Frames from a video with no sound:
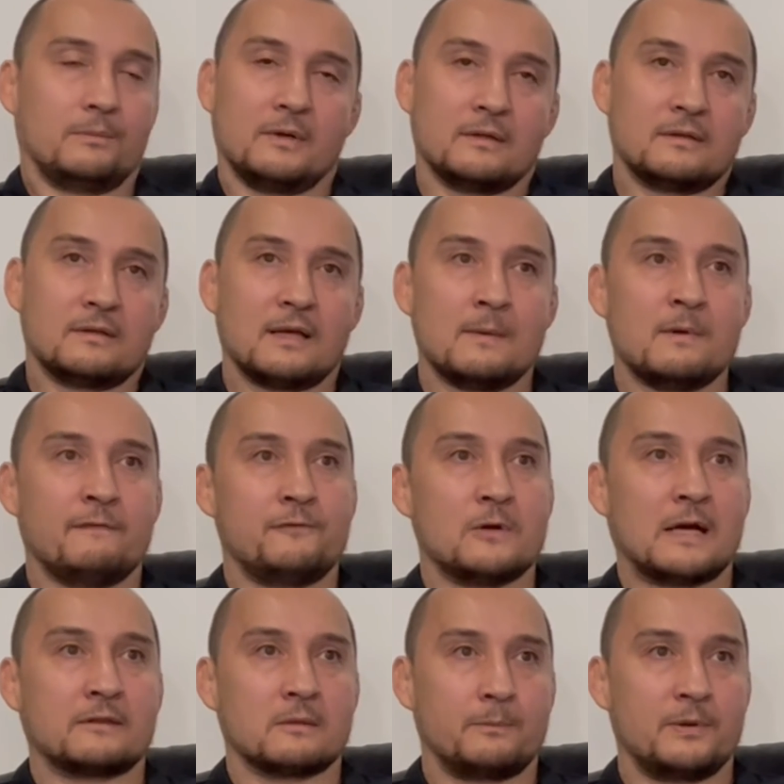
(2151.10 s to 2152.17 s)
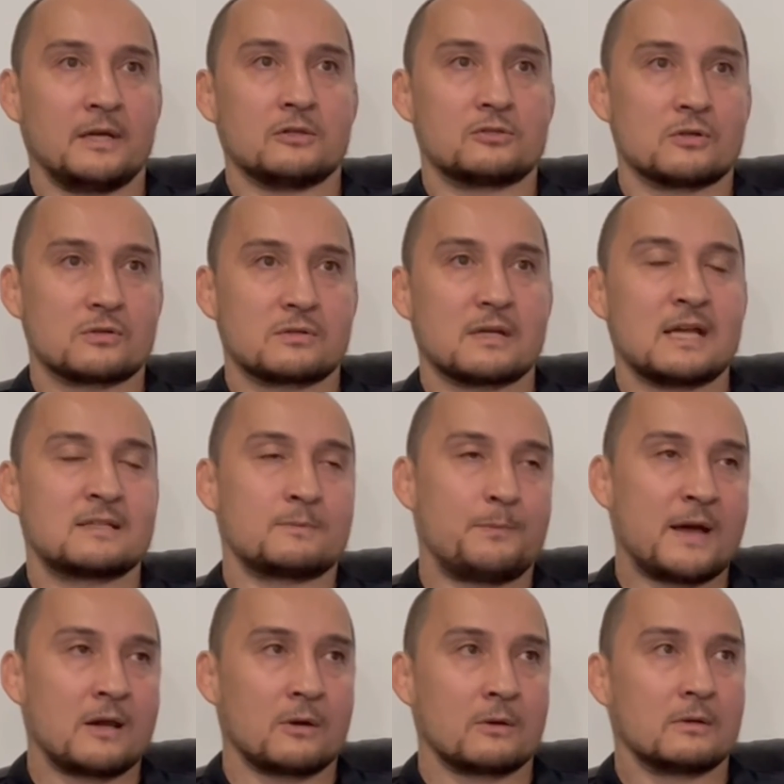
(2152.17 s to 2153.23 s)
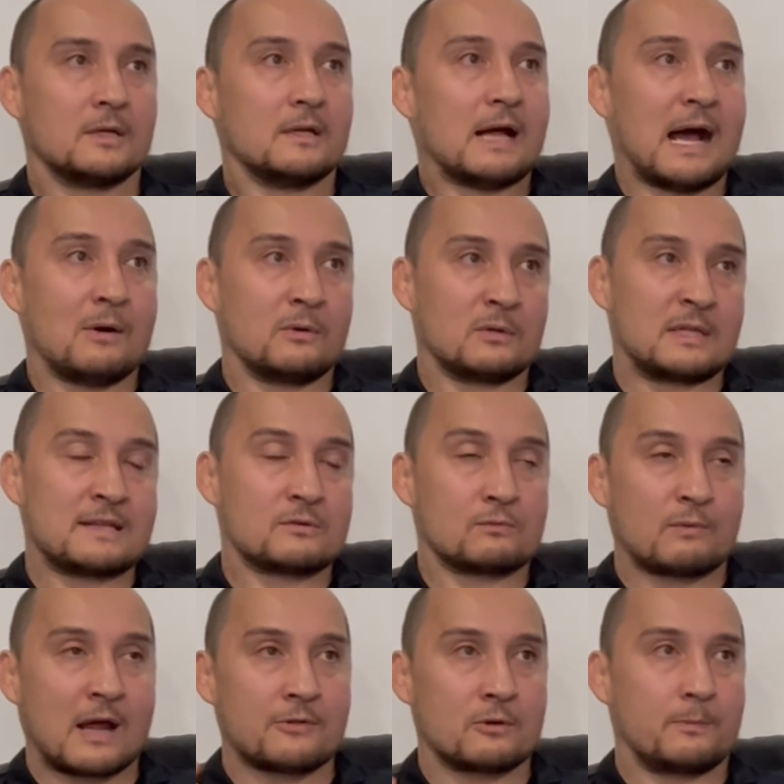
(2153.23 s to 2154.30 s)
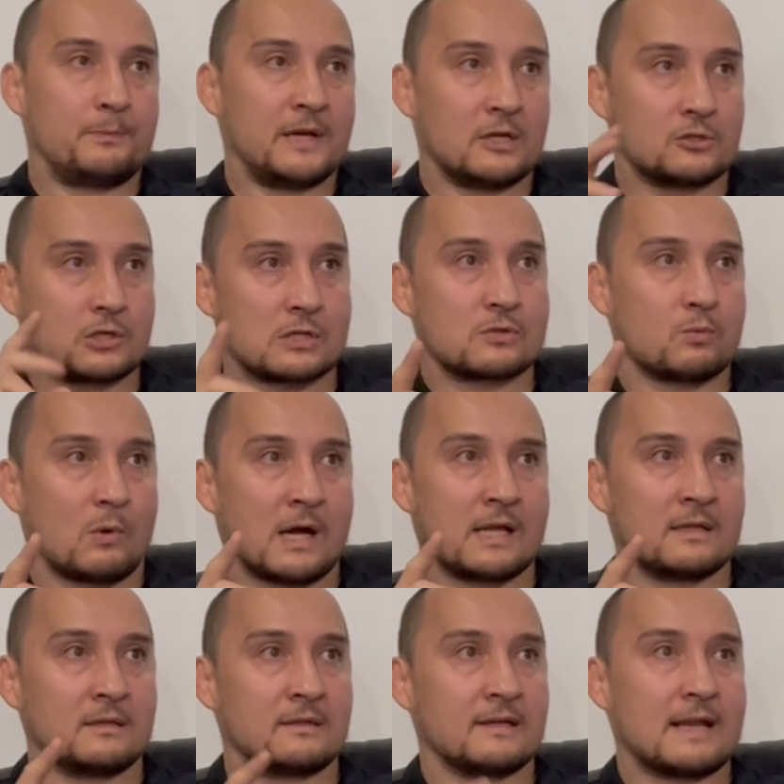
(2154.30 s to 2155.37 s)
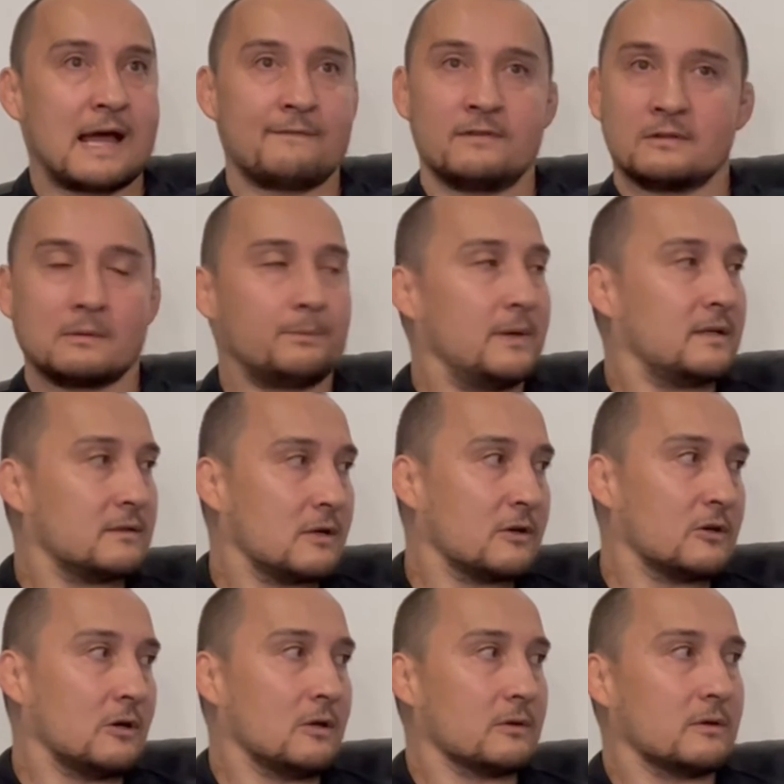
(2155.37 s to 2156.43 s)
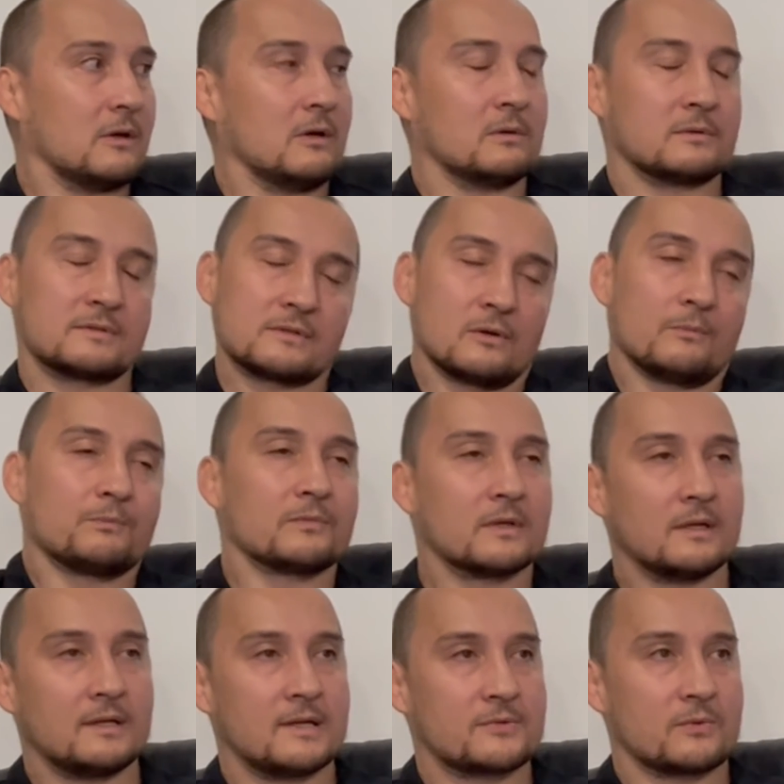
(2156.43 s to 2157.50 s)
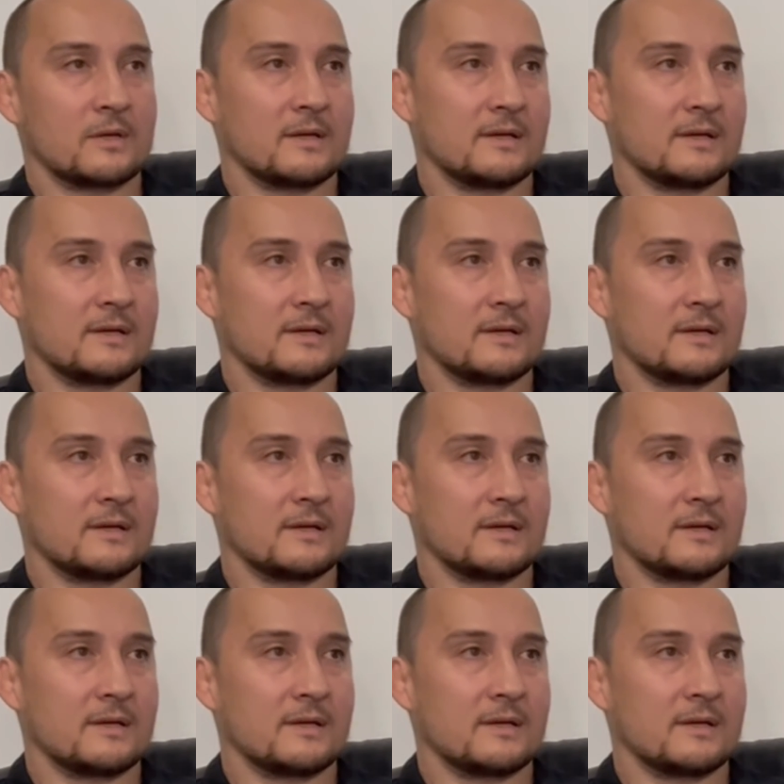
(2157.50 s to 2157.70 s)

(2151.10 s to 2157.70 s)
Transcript: But I mean, if you had to pick it's better. I would rather pick just one than having to pick none at all. You know? So it is what it is.